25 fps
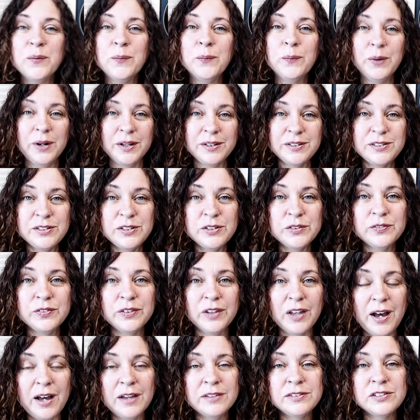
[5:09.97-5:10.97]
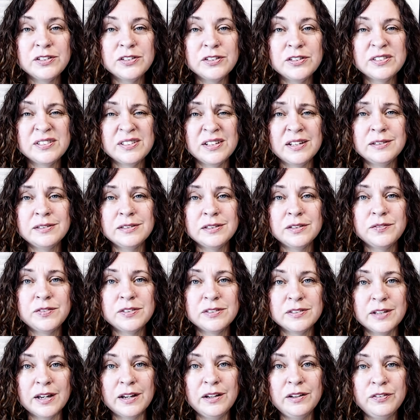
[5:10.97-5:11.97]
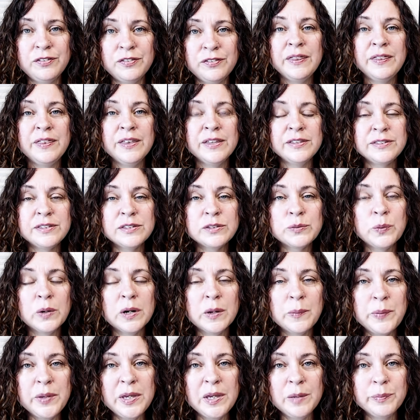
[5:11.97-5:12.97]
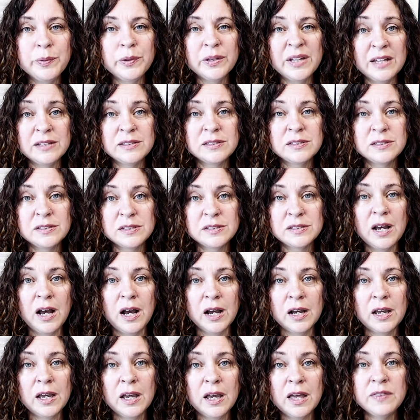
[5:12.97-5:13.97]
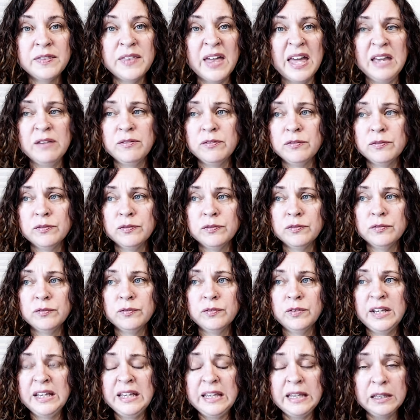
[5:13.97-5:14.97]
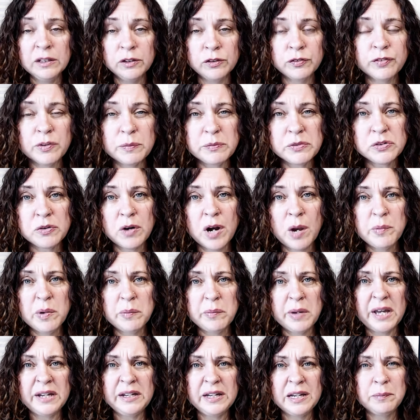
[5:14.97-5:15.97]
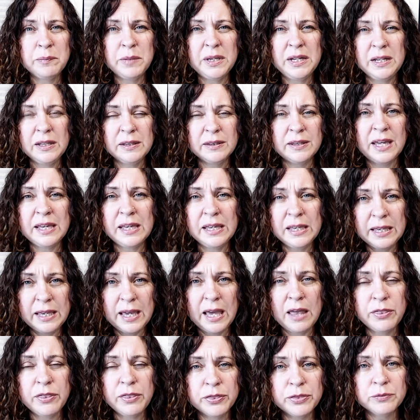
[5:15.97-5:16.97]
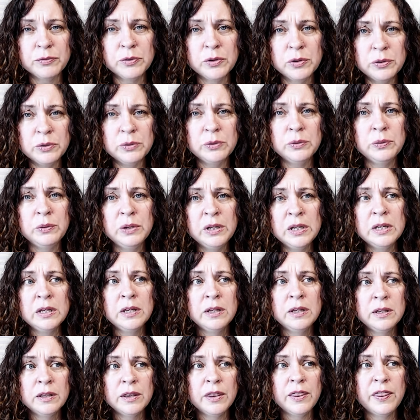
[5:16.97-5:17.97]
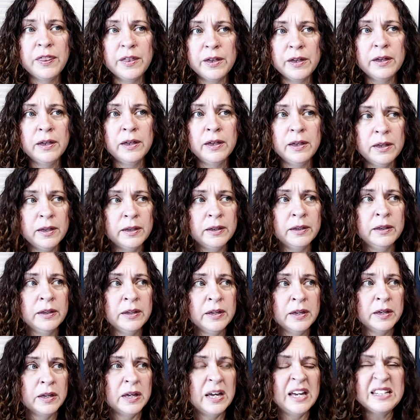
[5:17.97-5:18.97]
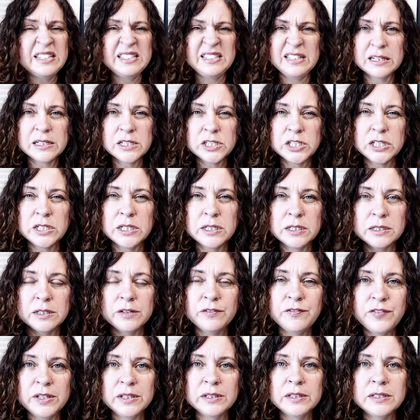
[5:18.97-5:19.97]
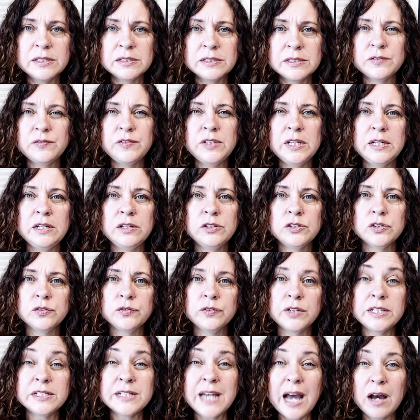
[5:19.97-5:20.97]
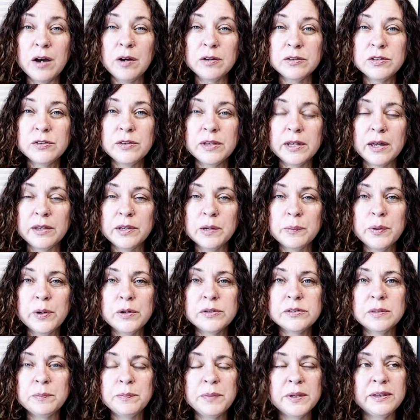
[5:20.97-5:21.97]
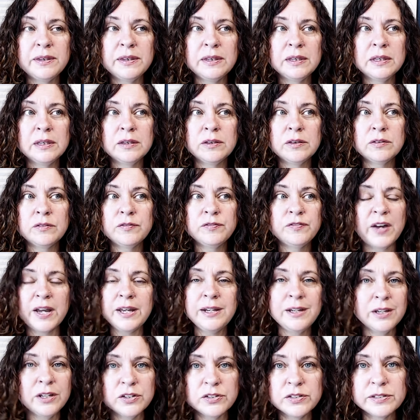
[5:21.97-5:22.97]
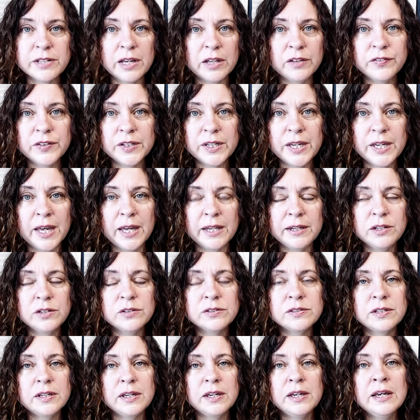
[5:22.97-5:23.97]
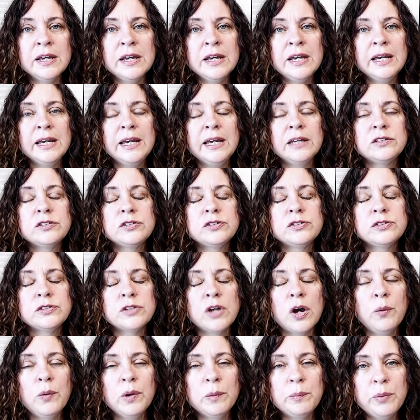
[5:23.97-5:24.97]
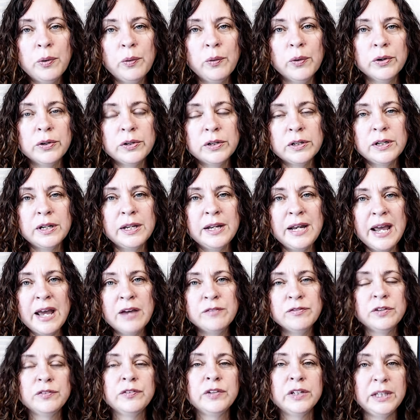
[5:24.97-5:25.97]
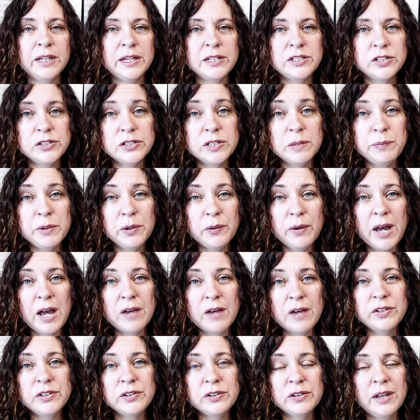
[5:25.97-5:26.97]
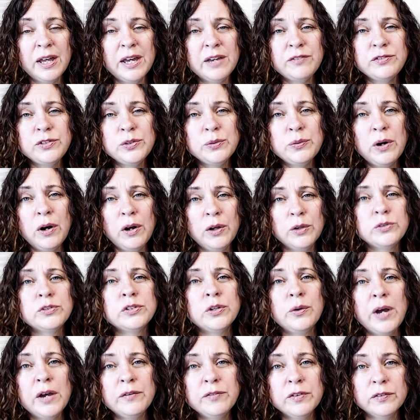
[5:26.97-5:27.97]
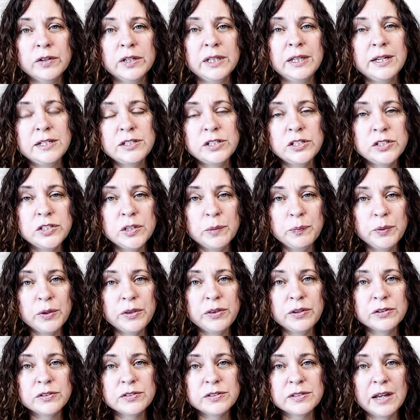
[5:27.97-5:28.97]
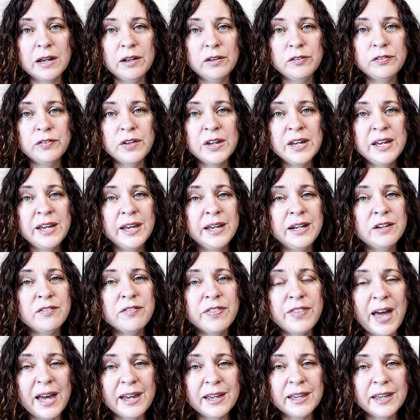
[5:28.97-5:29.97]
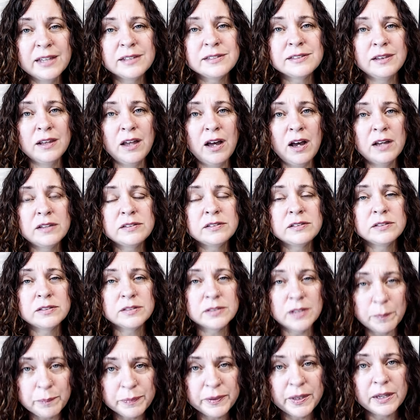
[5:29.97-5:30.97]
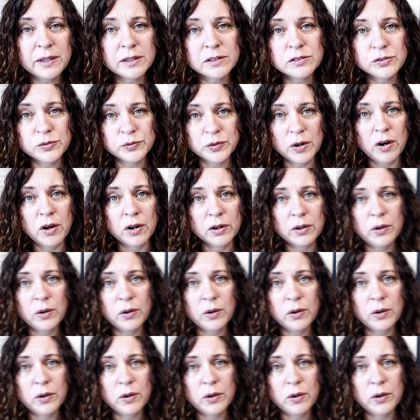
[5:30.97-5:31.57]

once you've lost your sense of self, this is where people get stuck. They heal from trauma bonding, meaning they can get through the addiction and the feelings of needing to reach out to the other person, but finding yourself again. You see, it's so important in every relationship you have in your life to also have a relationship with yourself. And if that gets lost, something is wrong,